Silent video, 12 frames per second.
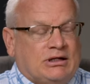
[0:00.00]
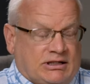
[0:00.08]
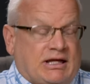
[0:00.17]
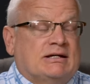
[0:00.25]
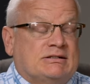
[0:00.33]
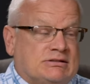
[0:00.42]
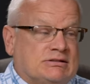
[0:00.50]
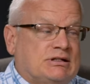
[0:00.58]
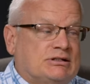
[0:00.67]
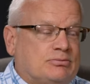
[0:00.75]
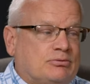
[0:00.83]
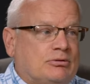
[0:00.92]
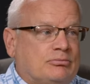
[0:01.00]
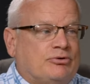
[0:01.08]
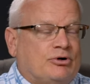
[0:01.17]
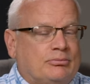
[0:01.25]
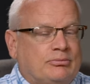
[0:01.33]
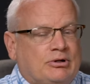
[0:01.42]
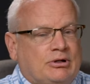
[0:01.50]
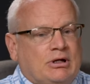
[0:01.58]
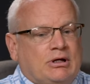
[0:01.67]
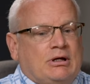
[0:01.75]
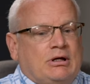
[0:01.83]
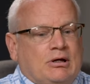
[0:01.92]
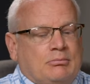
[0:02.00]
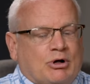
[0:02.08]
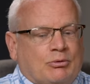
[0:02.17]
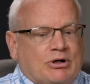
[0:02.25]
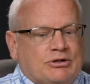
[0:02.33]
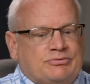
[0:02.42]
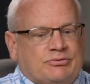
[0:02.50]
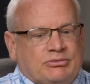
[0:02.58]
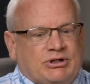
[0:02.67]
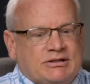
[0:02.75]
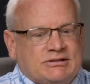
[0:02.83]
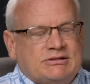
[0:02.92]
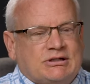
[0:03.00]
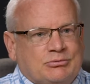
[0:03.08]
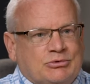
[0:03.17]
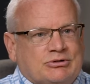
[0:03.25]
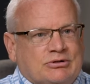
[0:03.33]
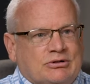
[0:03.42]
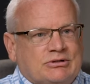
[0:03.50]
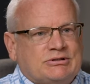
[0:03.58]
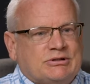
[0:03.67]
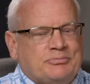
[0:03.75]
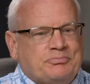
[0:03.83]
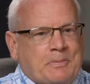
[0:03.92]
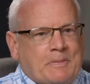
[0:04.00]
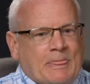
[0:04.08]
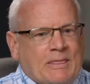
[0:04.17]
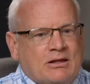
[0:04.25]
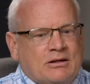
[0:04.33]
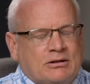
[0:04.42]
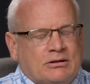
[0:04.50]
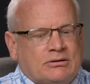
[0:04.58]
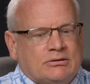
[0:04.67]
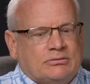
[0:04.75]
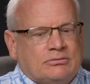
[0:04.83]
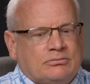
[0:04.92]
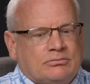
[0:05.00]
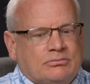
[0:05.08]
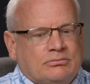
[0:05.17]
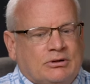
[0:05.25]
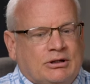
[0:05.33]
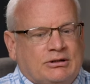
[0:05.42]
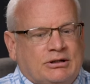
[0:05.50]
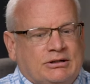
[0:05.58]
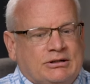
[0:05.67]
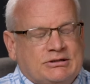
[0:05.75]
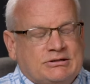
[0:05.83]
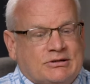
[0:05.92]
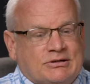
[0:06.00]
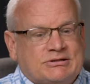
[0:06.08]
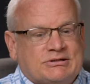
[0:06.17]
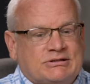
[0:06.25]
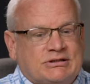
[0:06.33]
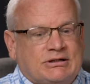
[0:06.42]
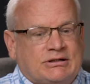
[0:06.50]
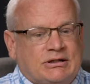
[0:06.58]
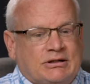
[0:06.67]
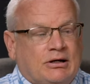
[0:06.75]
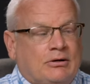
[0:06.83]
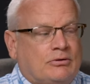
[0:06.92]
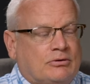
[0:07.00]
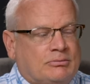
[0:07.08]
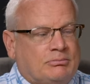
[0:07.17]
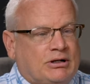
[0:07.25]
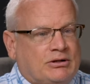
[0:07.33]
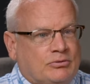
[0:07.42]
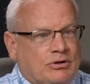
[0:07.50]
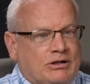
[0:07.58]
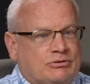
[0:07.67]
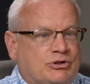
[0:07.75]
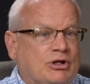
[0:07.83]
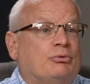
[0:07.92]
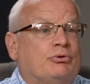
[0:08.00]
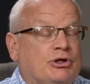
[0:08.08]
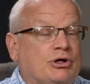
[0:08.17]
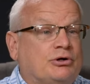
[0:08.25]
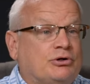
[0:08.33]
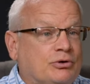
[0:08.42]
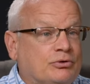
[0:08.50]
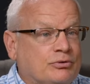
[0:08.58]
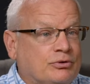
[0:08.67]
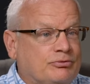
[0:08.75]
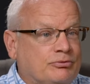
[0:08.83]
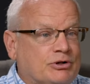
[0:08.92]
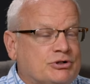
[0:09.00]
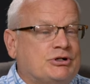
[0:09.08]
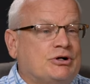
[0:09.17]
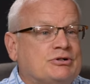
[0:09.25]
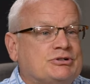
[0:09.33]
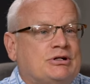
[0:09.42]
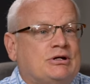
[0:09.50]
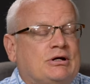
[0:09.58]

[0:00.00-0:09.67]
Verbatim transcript: In Kansas. That's where I'm from. My wife's from Kansas City, Missouri. So, uh, and then he also said, uh, oh, and by the way, I was there with a young adult group from our church,